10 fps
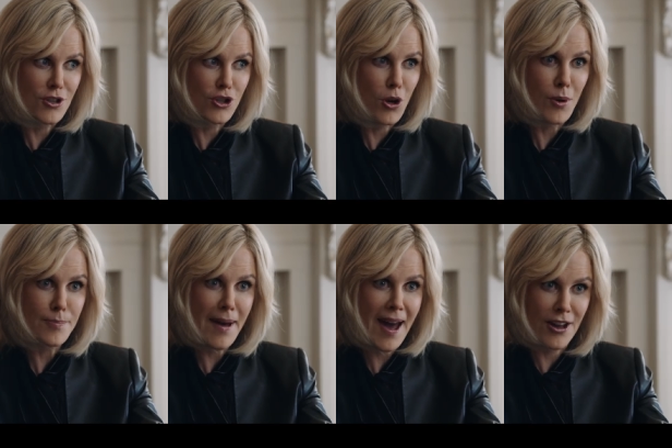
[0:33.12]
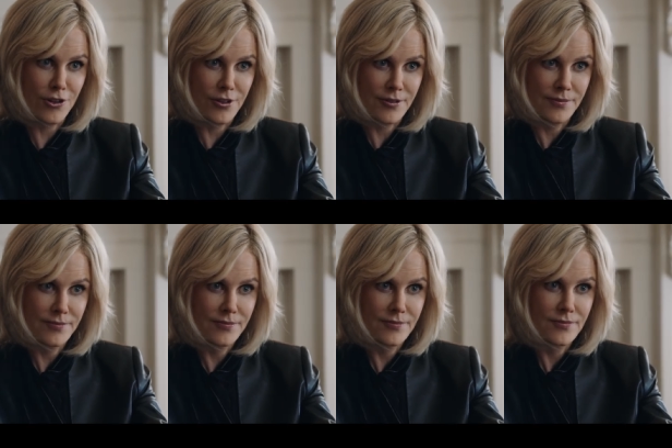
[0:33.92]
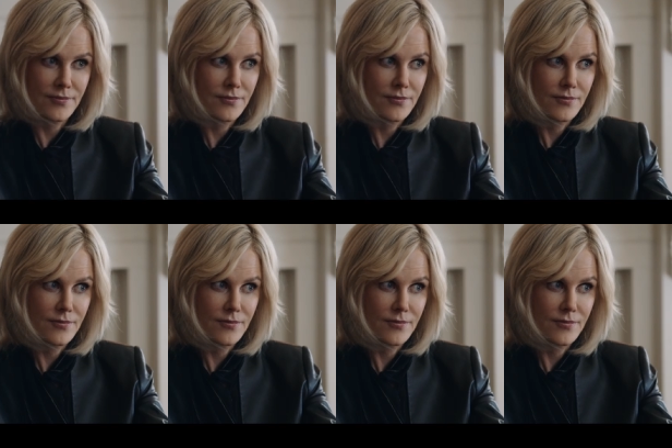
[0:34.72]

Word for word: and show a pattern. Will other